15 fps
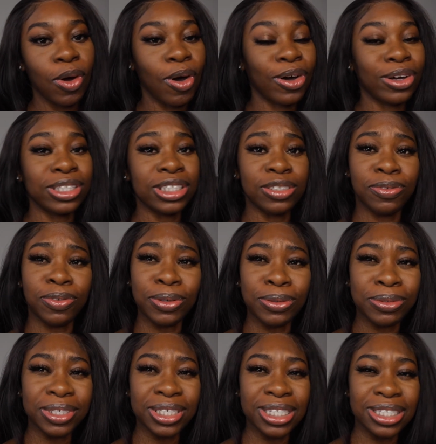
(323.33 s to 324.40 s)
all these
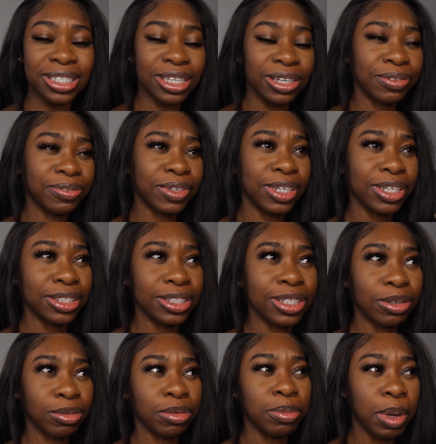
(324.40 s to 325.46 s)
phones and stuff, and
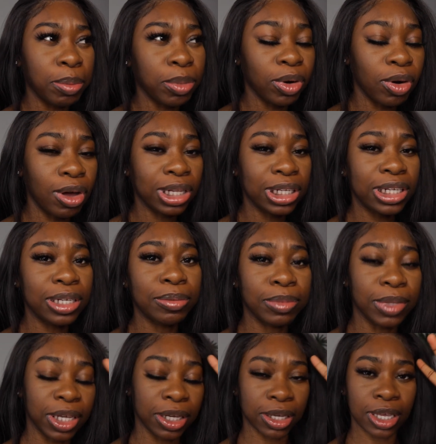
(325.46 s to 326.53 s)
to remember all of them
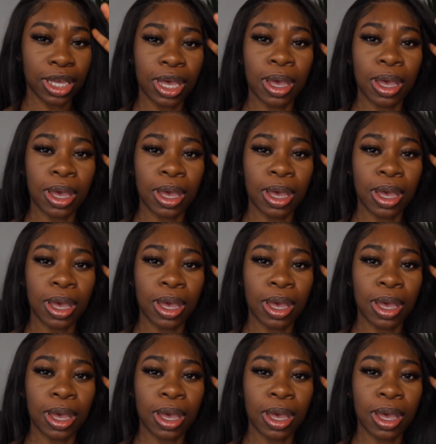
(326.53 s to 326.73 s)
thing.